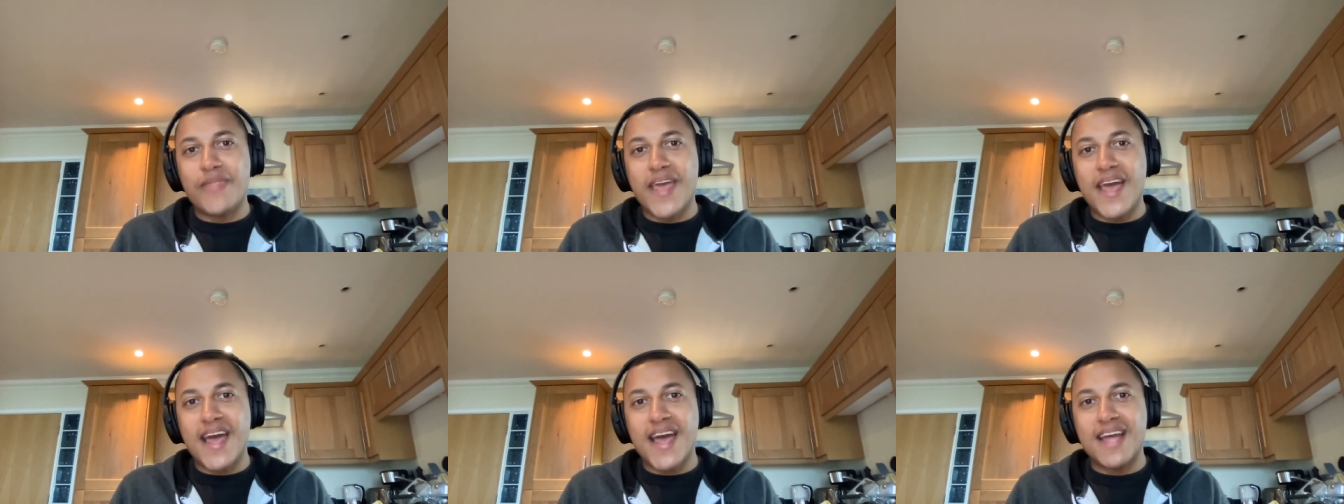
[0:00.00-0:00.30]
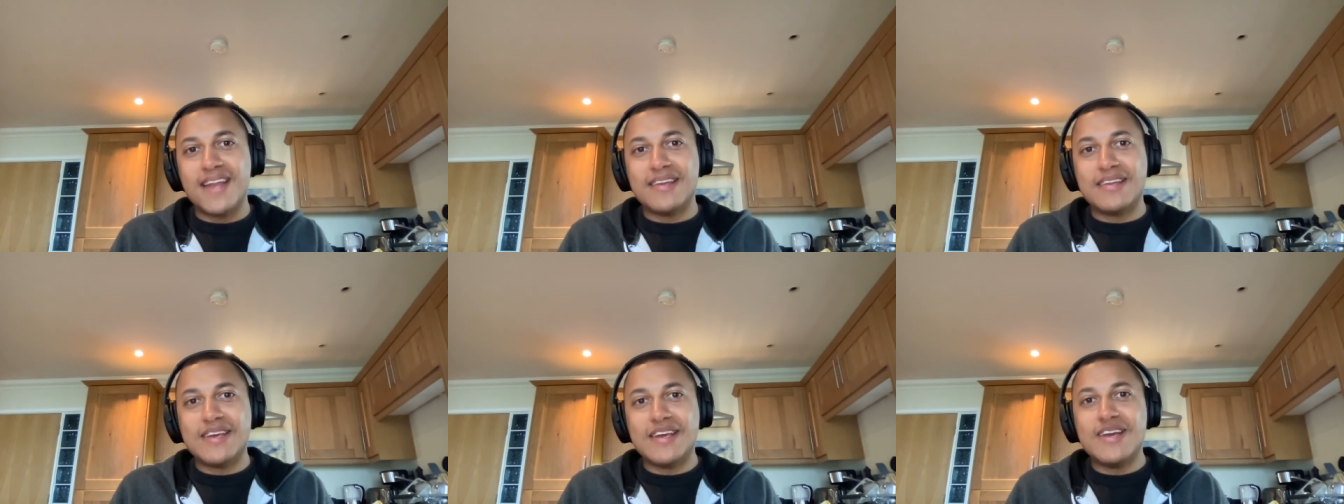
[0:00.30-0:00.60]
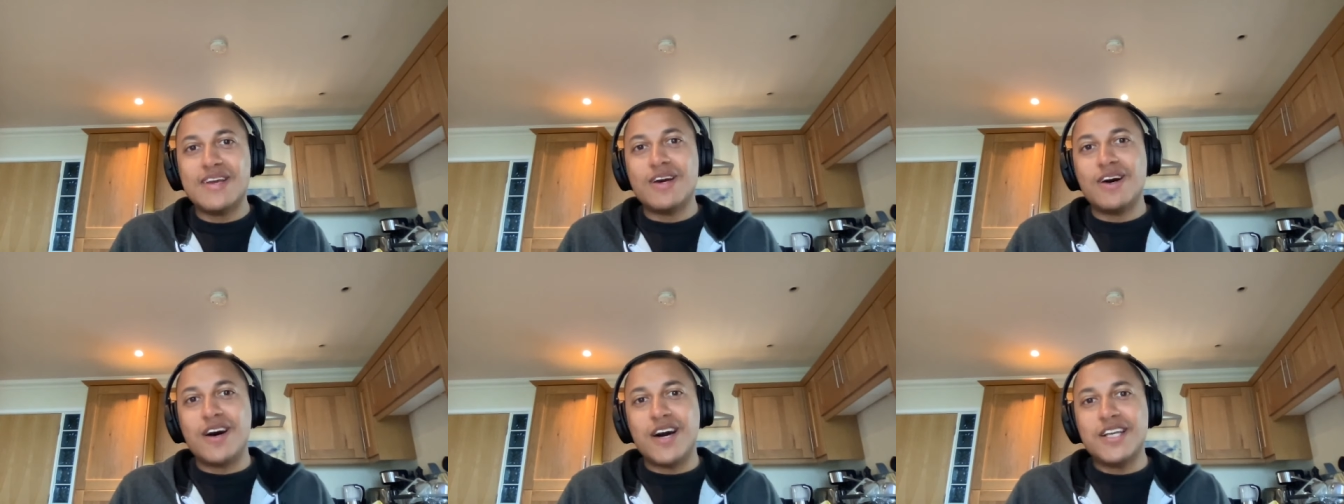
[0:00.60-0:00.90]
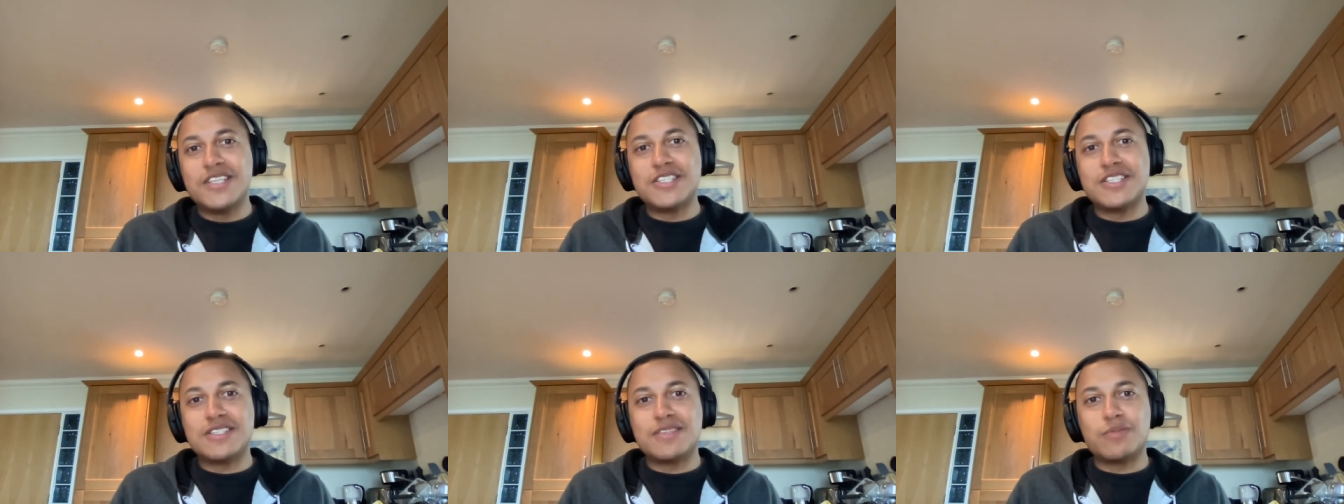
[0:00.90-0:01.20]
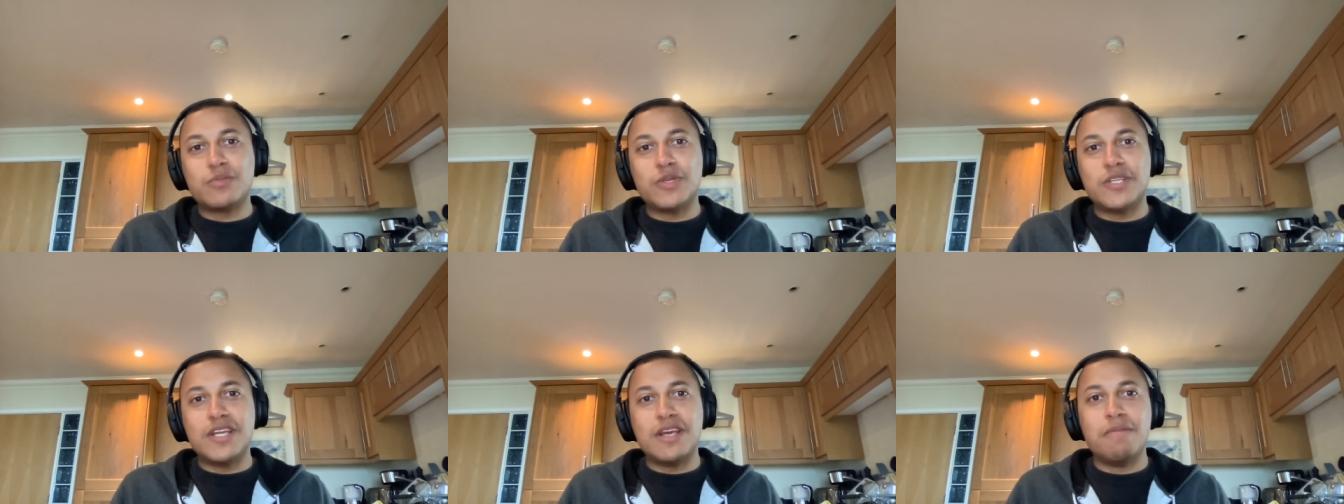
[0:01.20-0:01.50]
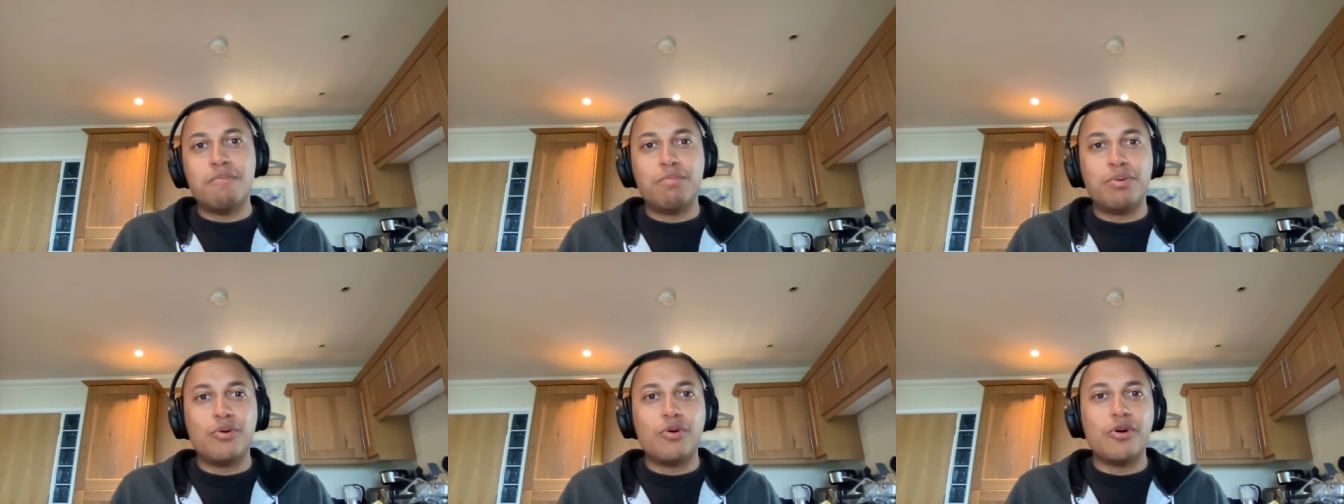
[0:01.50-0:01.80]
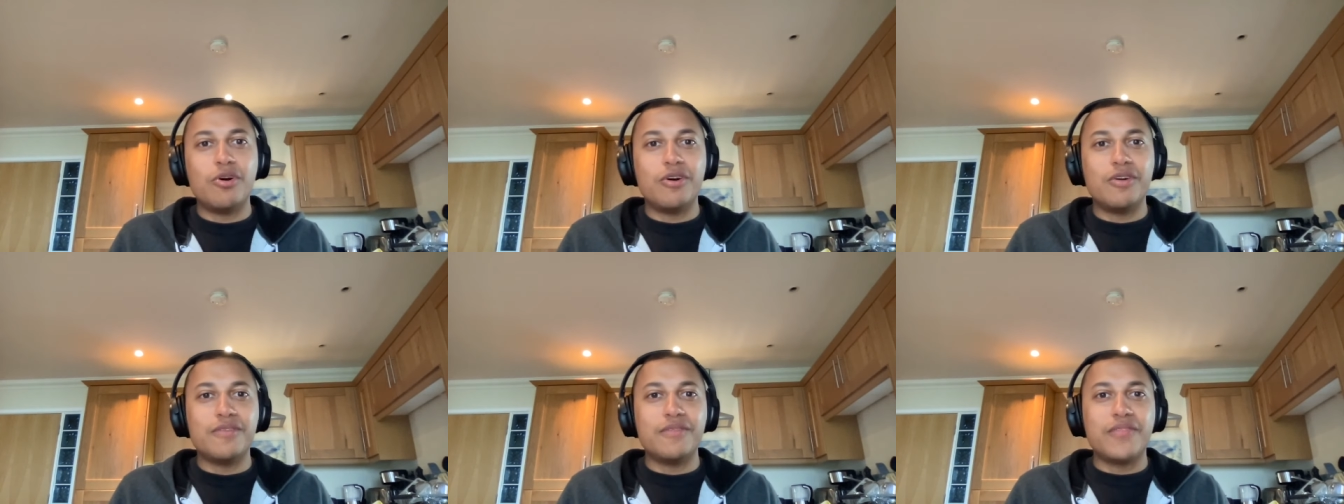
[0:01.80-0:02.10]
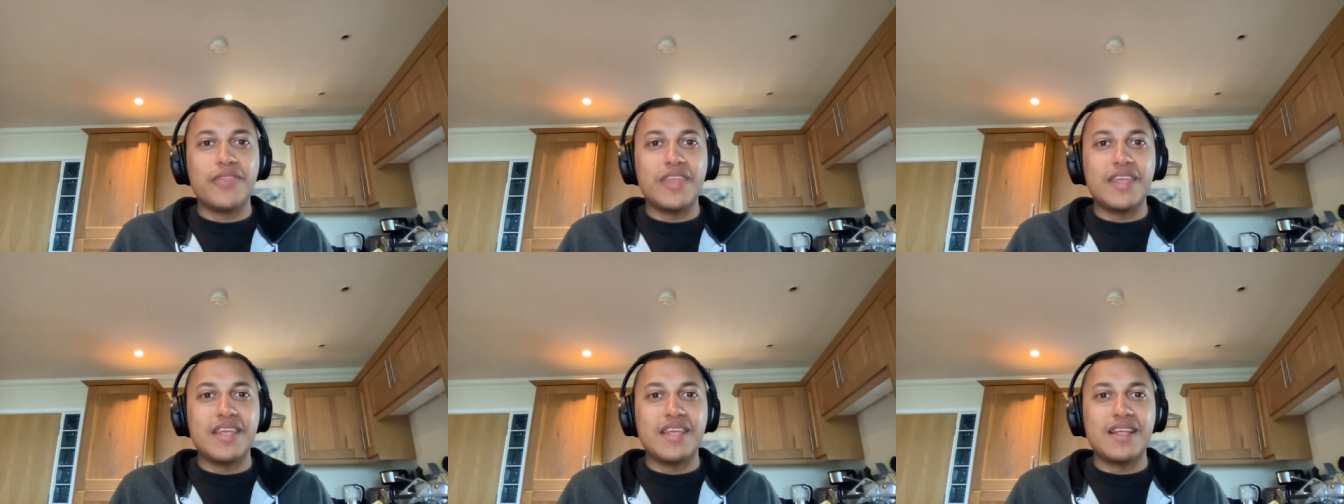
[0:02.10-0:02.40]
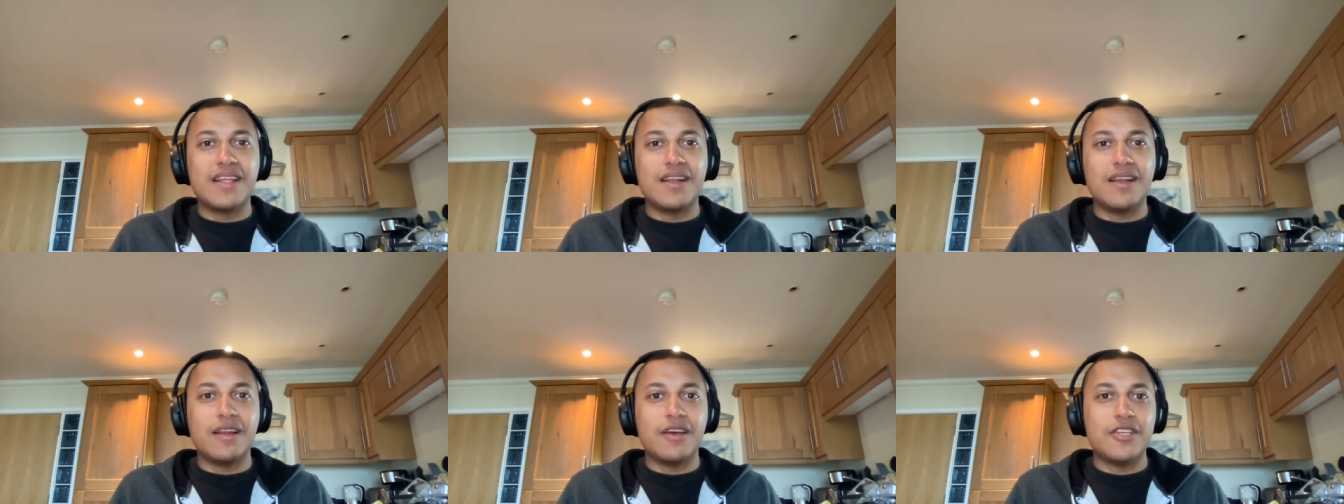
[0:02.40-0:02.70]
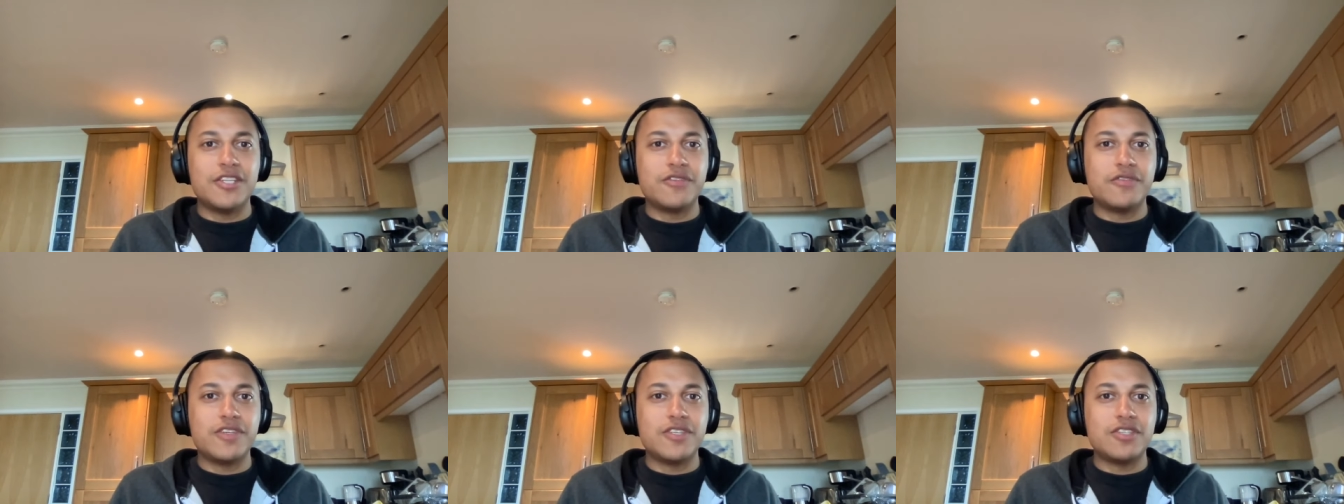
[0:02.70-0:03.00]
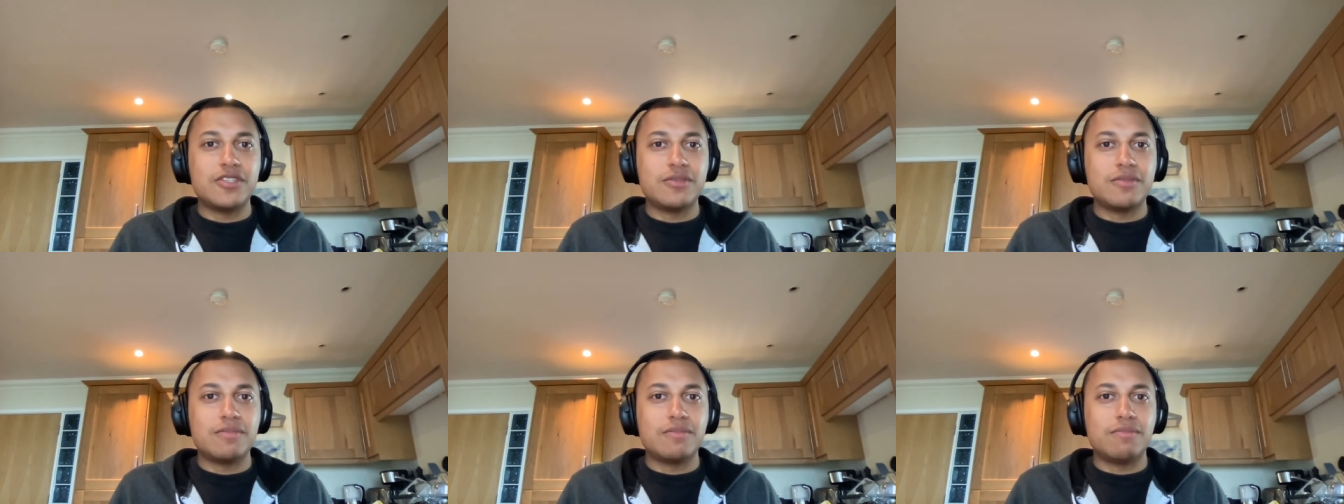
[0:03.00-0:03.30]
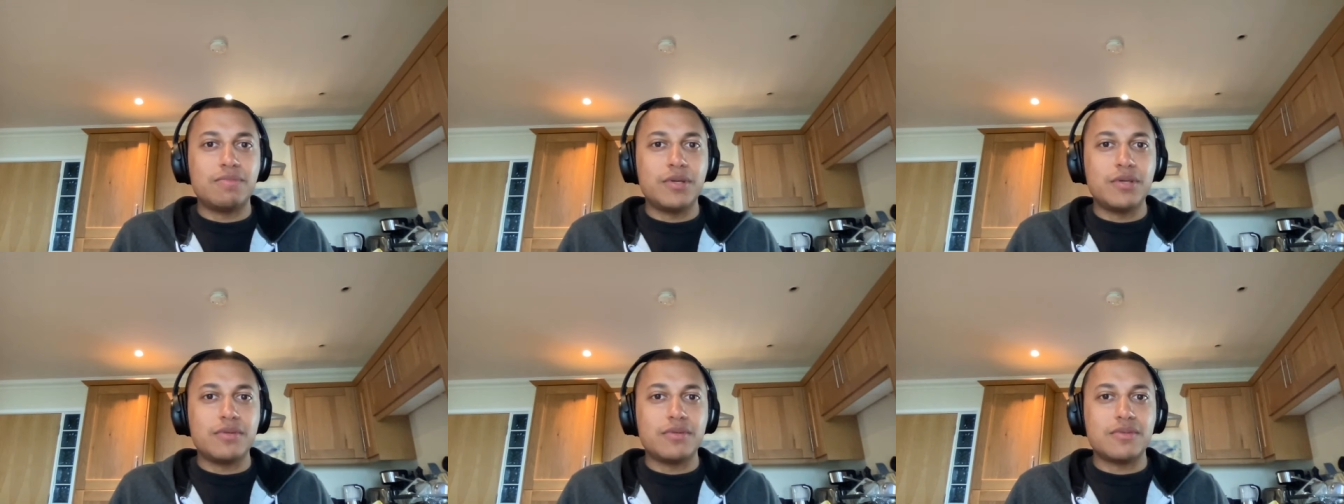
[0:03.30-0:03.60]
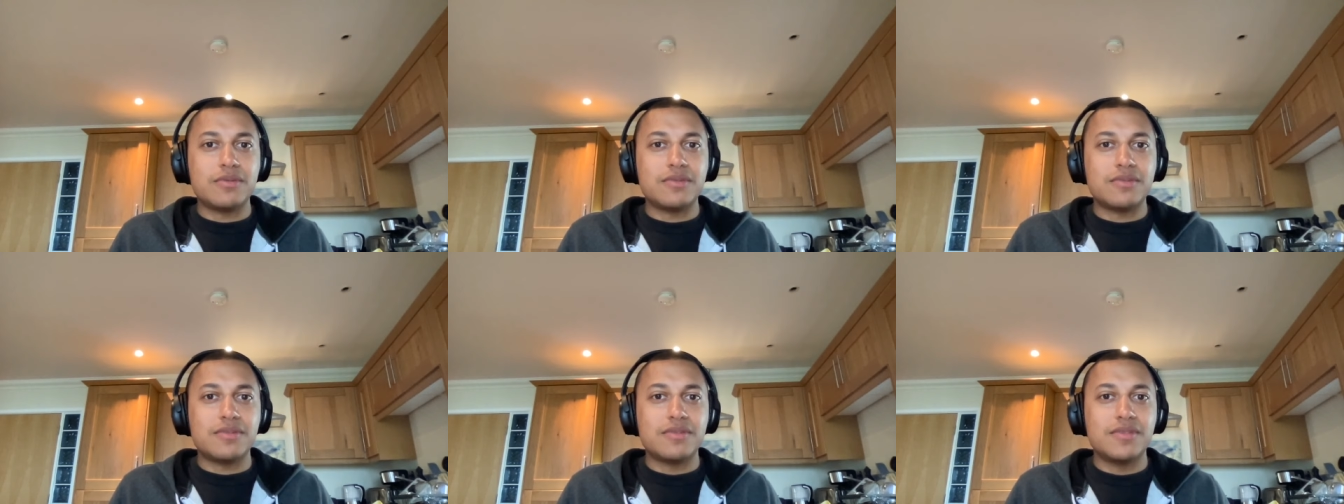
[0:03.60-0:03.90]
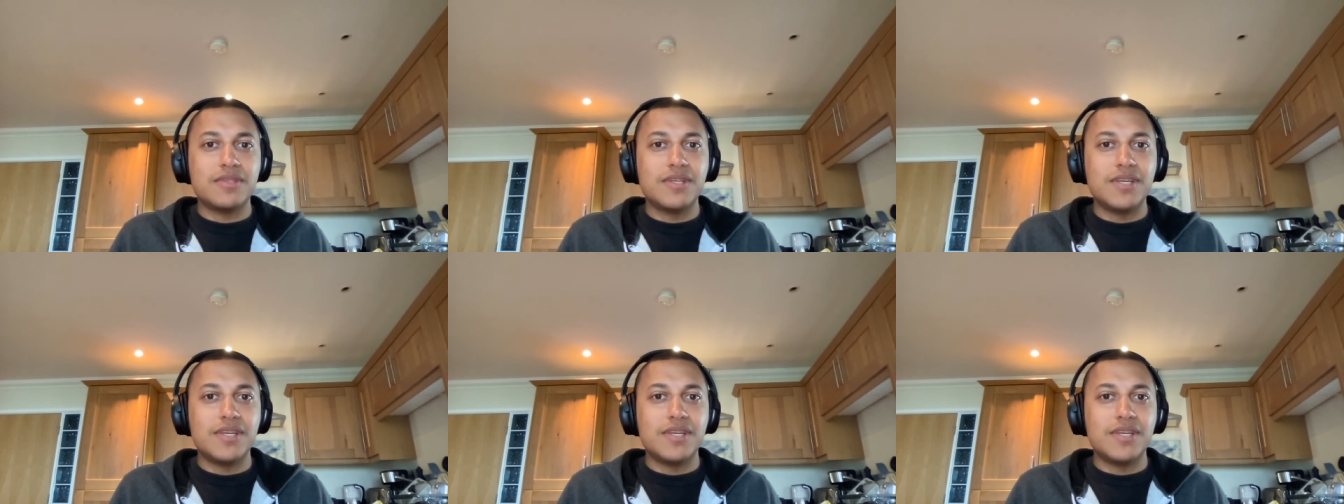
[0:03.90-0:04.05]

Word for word: and I just would import loads of his boots.